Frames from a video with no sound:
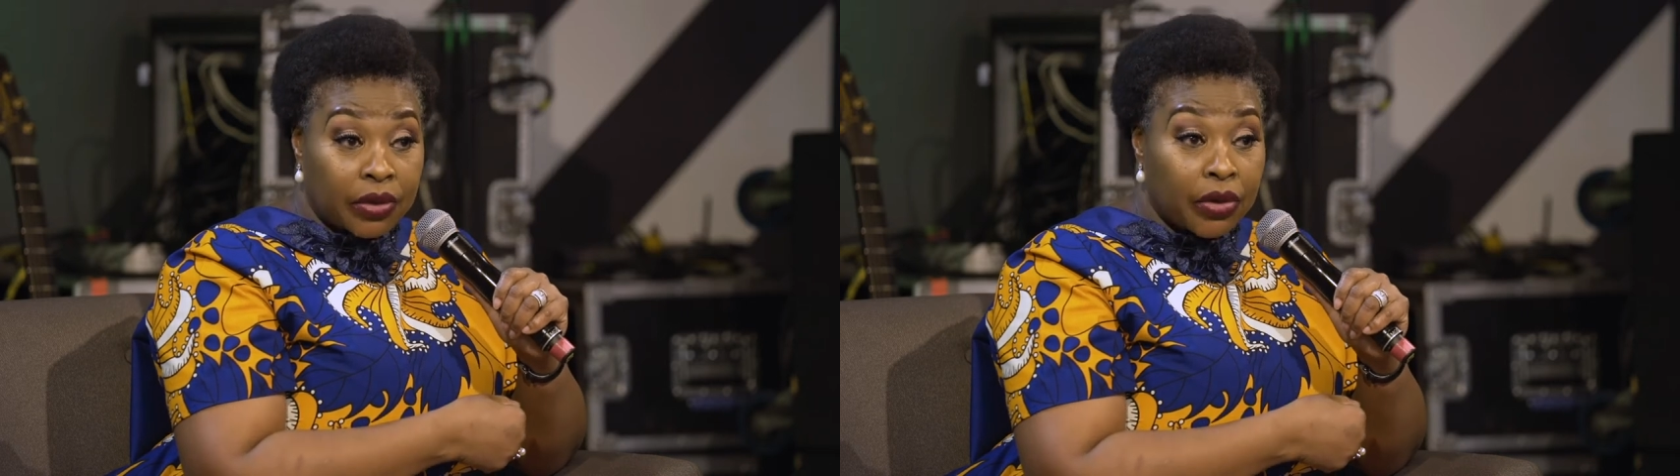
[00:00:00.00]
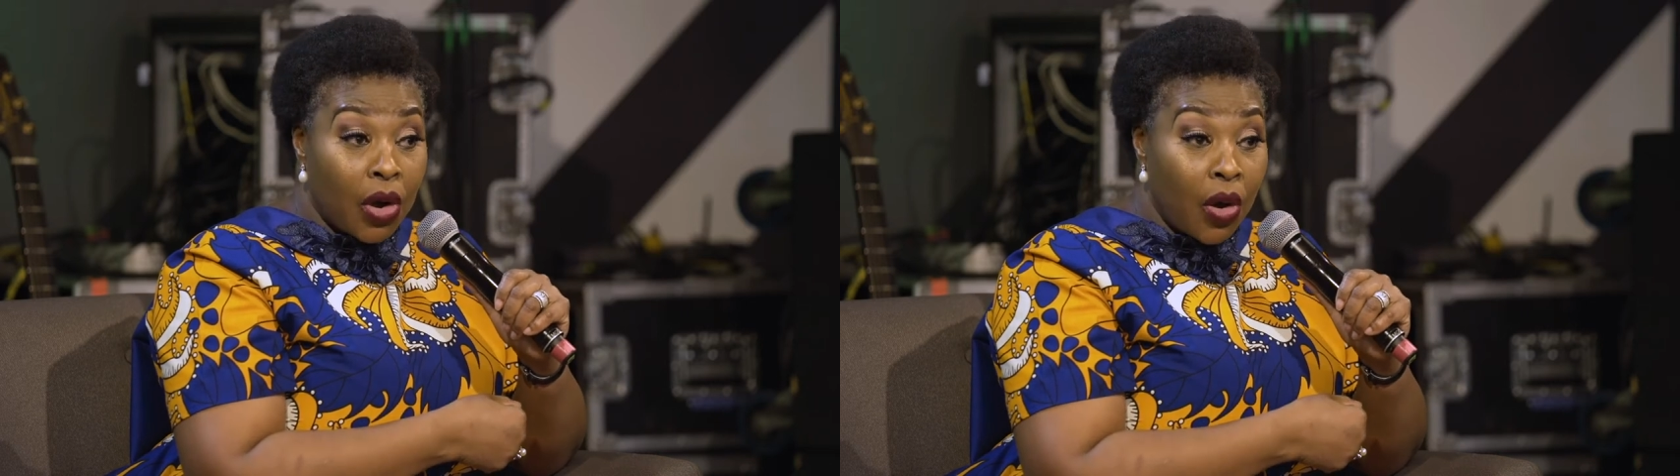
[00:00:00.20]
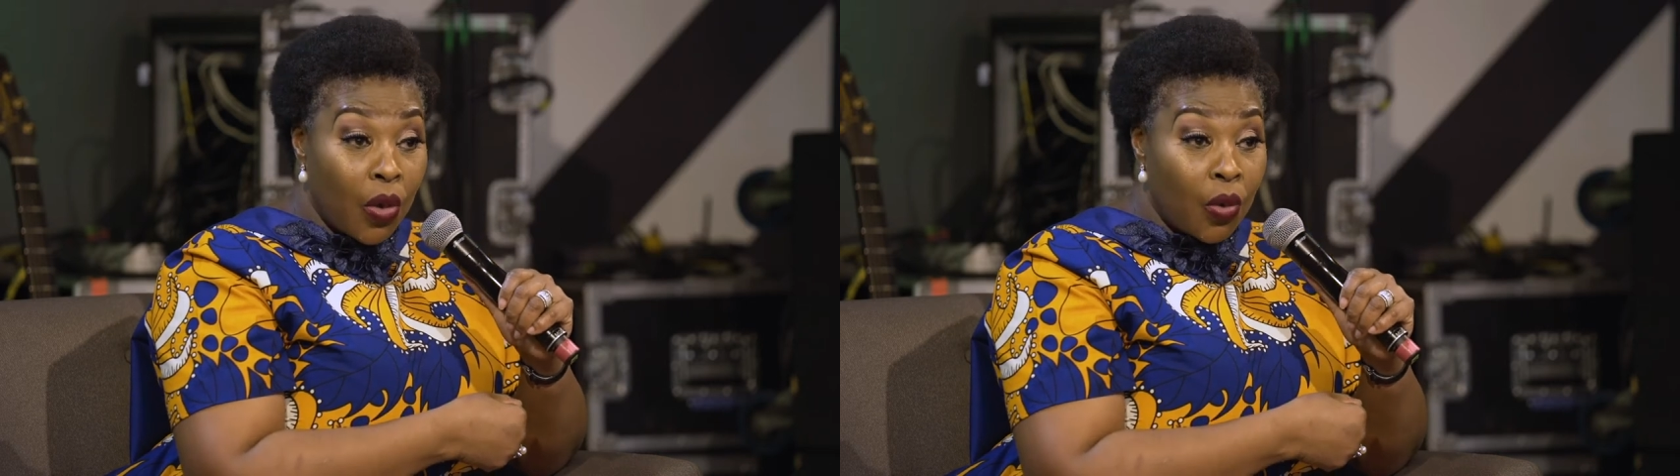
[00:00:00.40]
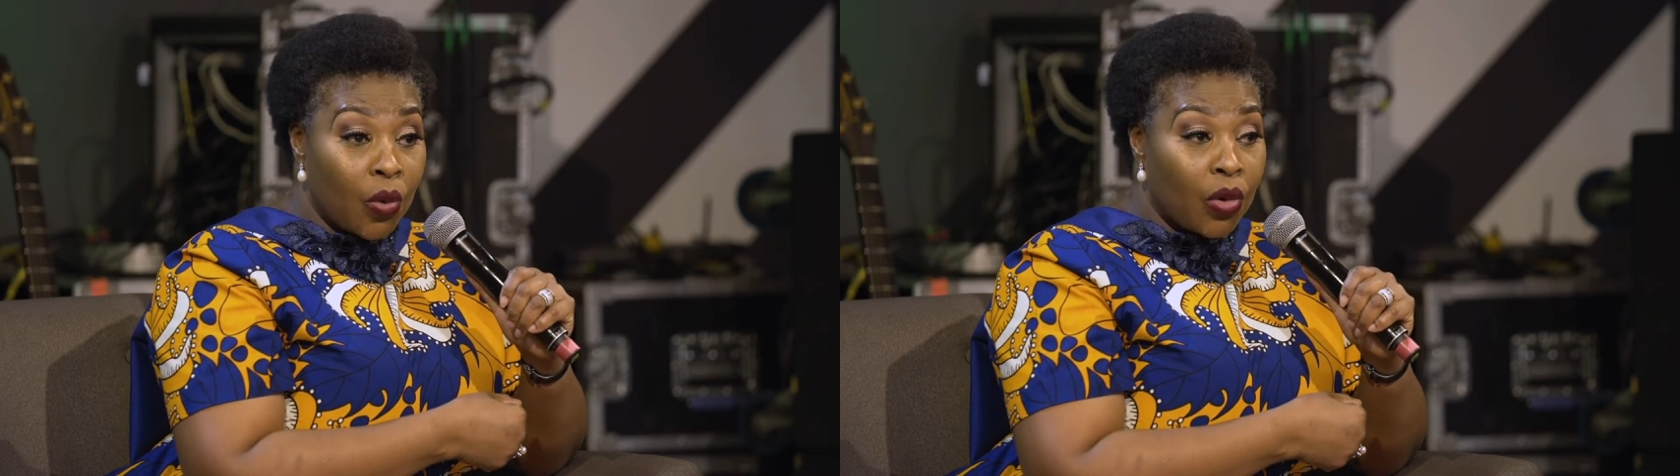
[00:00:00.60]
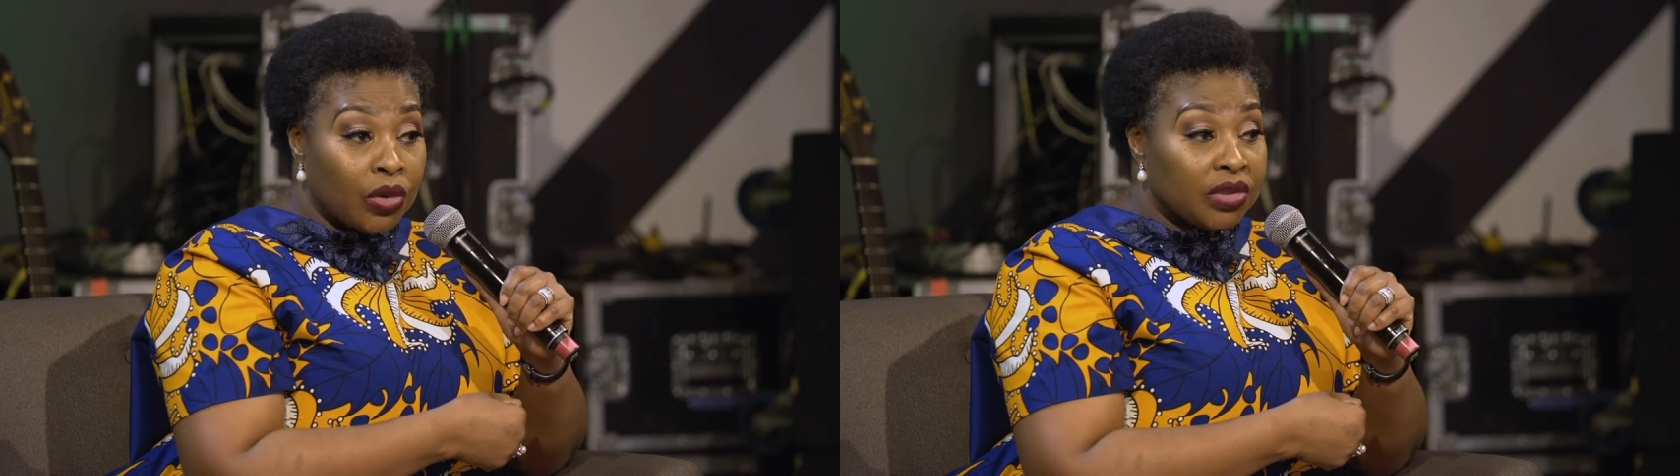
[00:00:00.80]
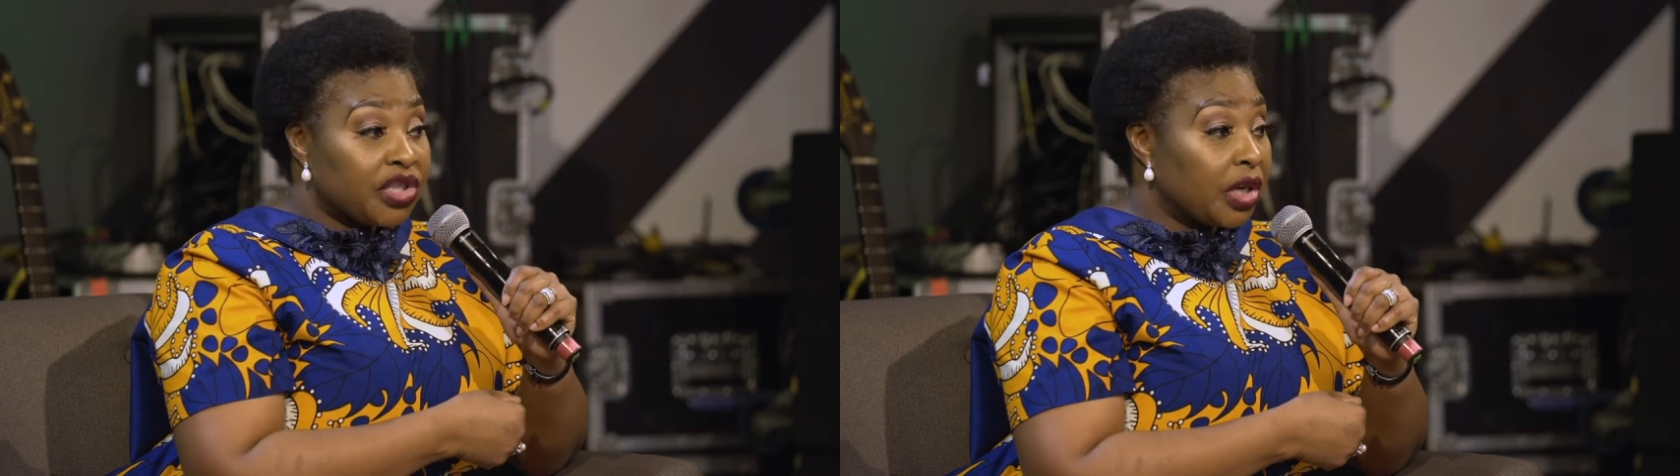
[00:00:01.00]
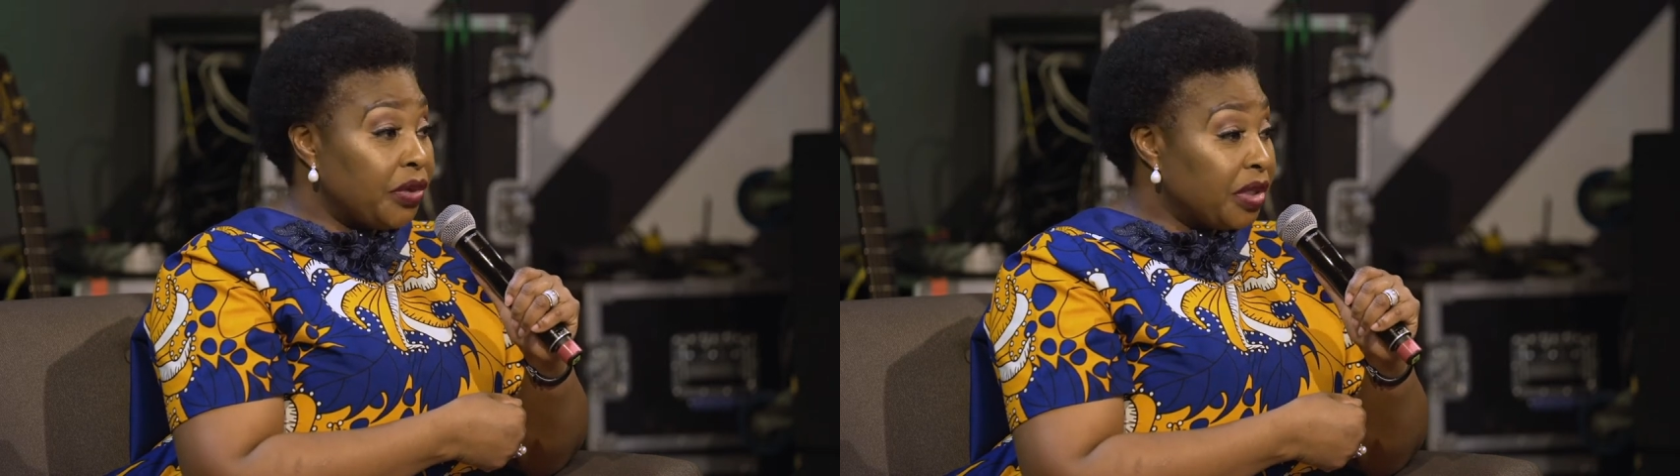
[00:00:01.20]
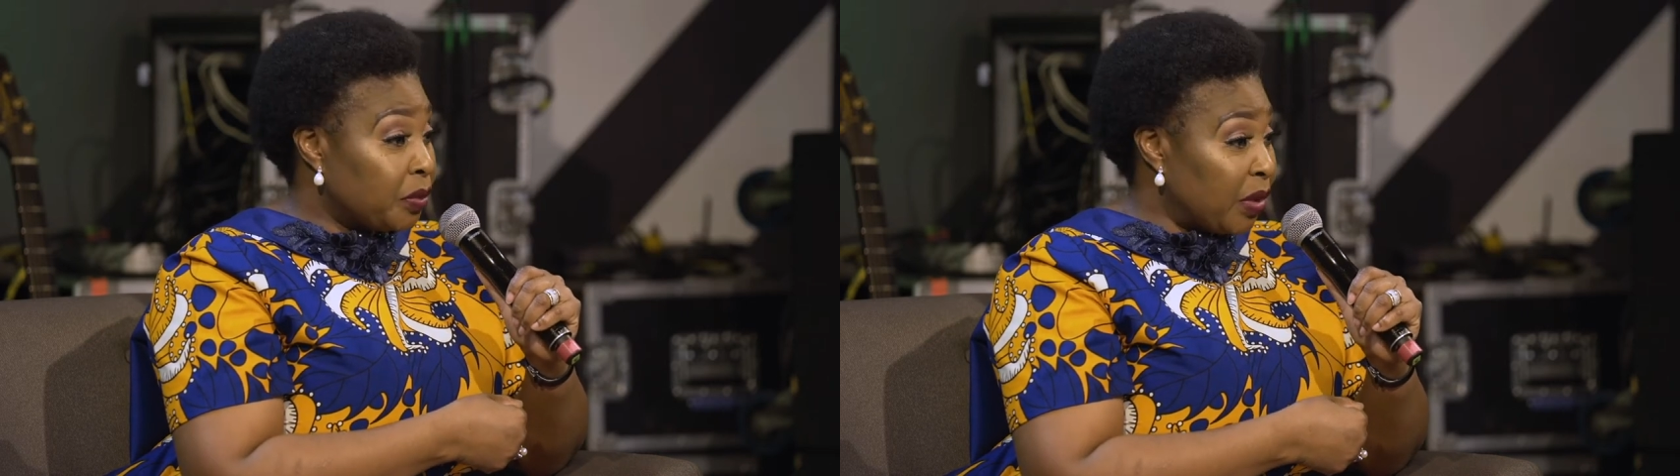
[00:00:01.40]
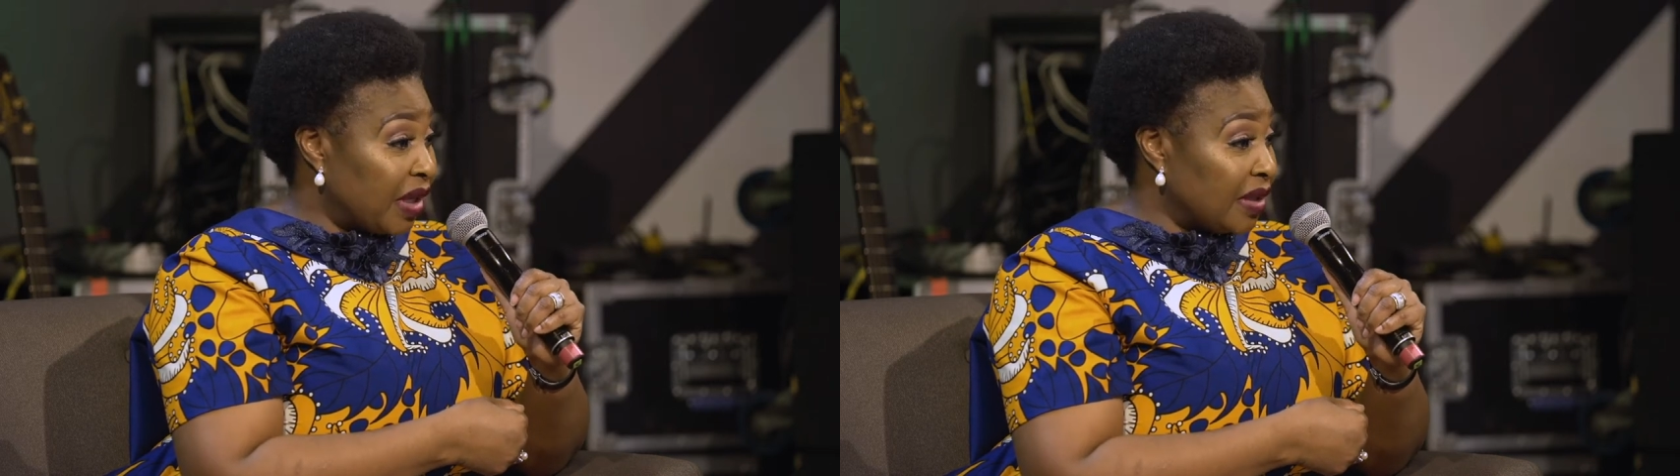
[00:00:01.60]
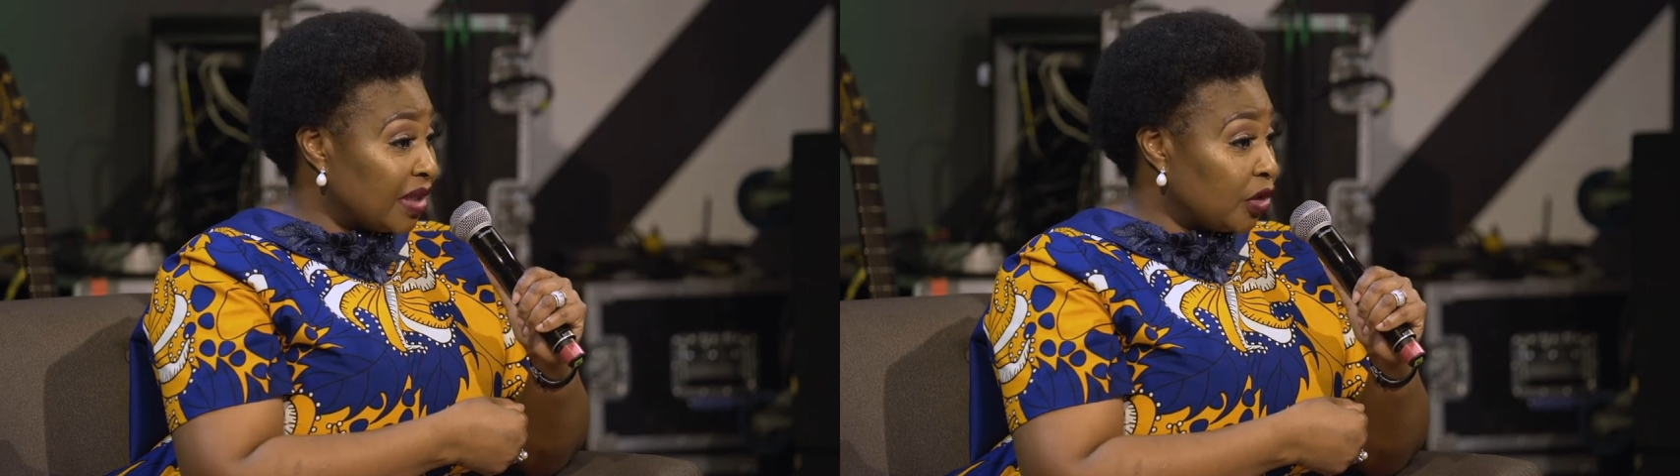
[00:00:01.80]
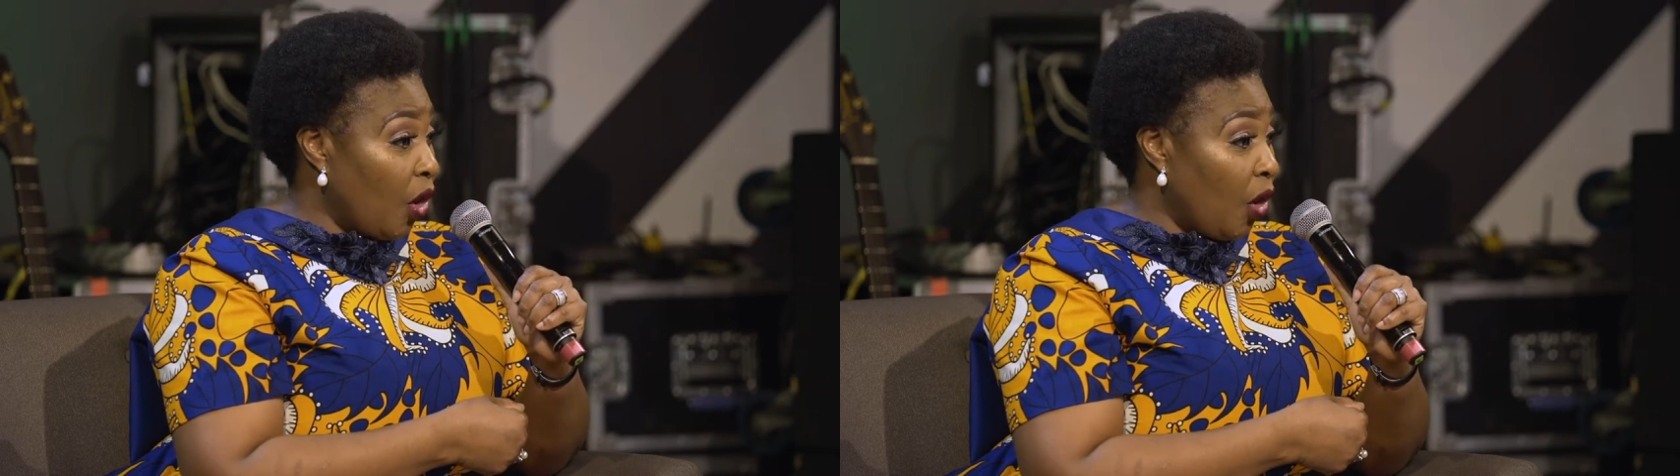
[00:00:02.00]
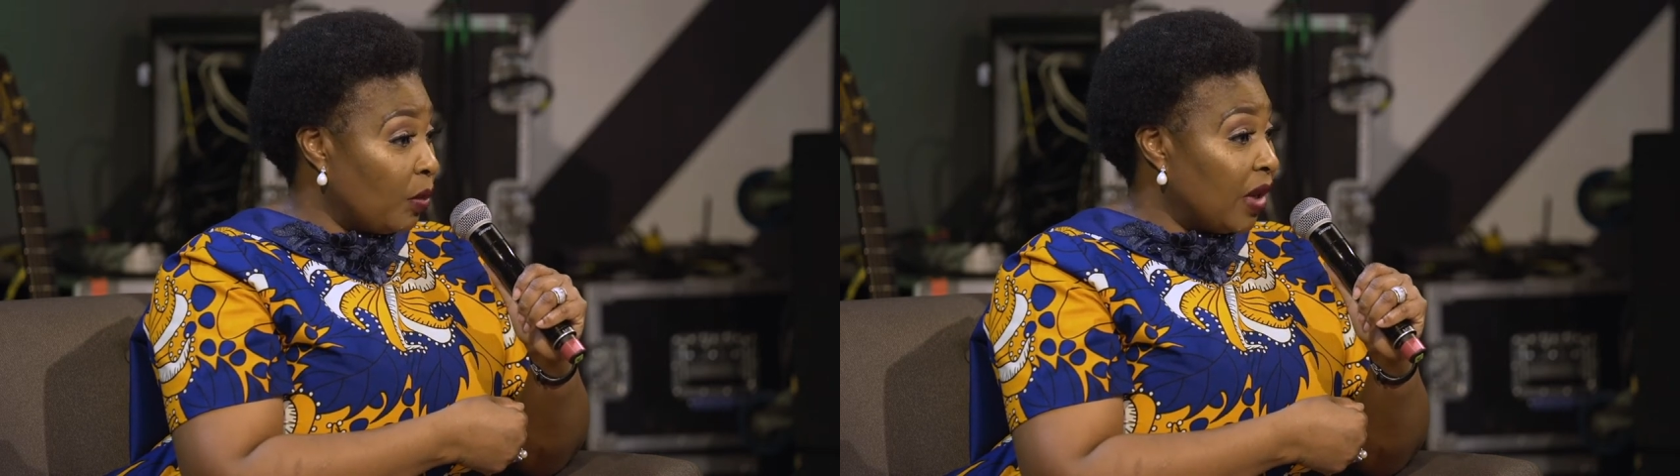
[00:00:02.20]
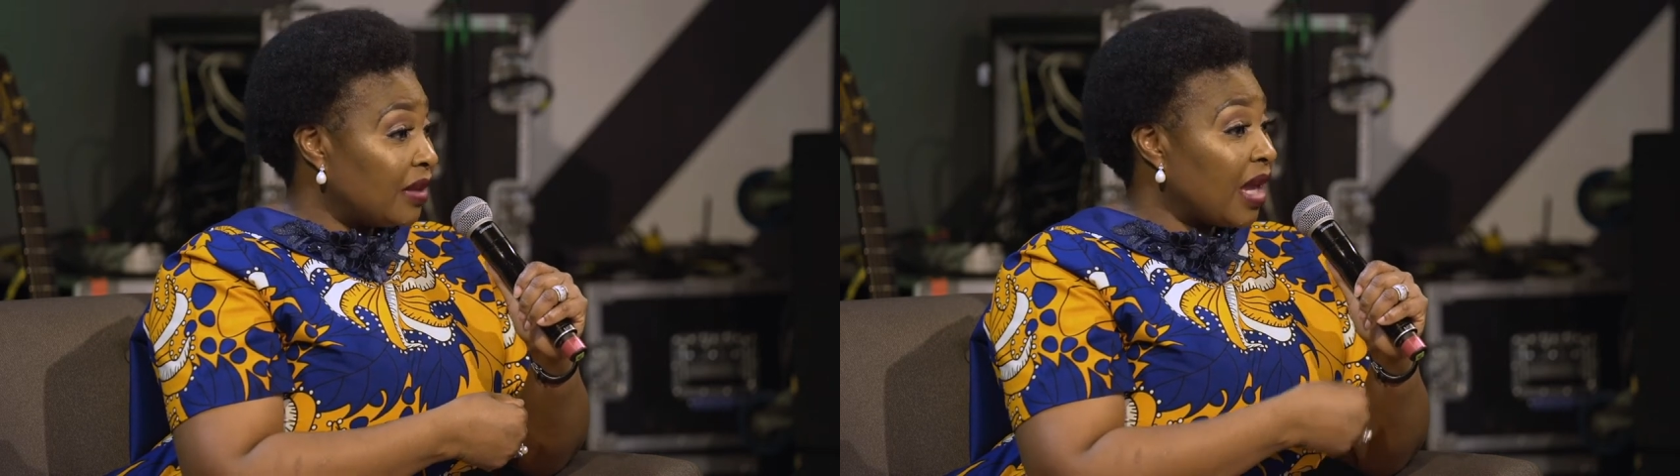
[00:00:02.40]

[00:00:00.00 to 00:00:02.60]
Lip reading: No. Charity begins at home.